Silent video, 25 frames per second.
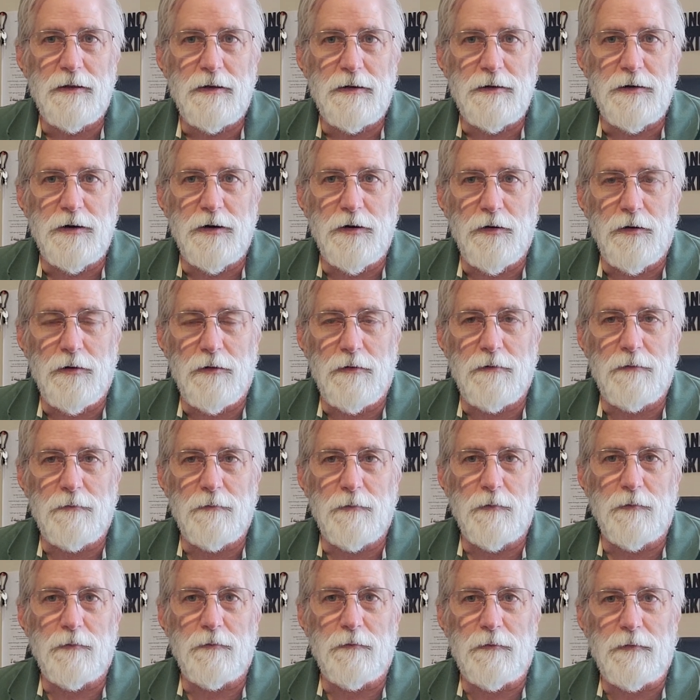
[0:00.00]

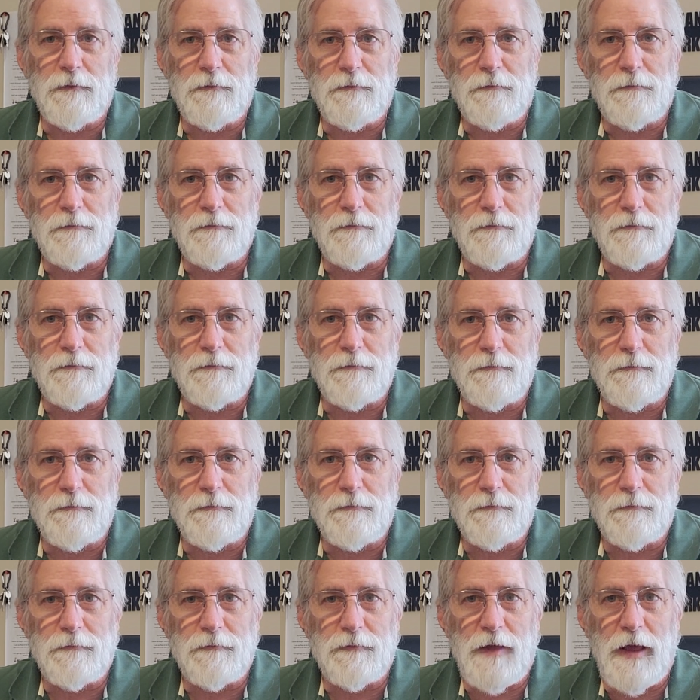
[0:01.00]

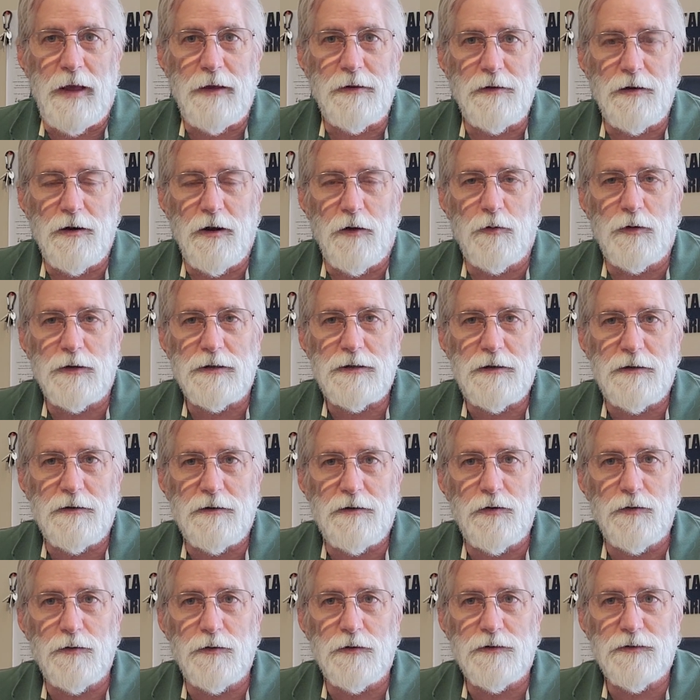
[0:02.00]
Now you know what the
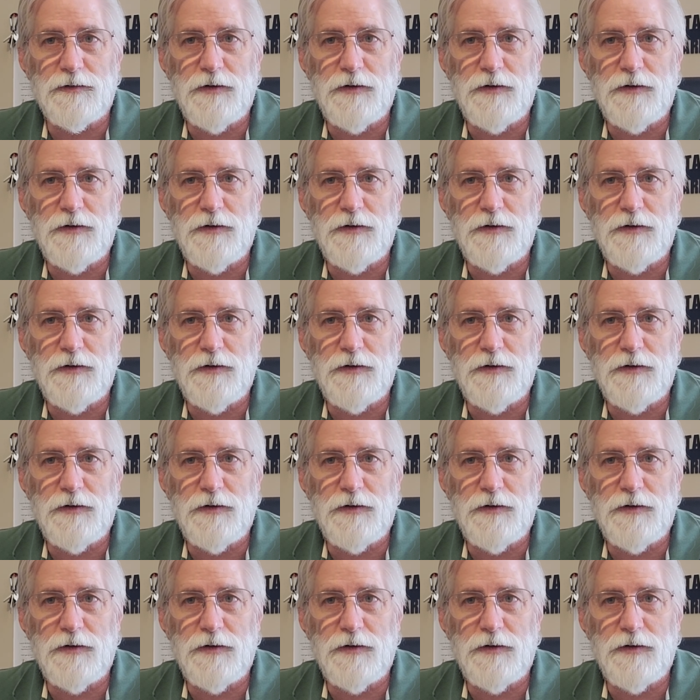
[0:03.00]
tools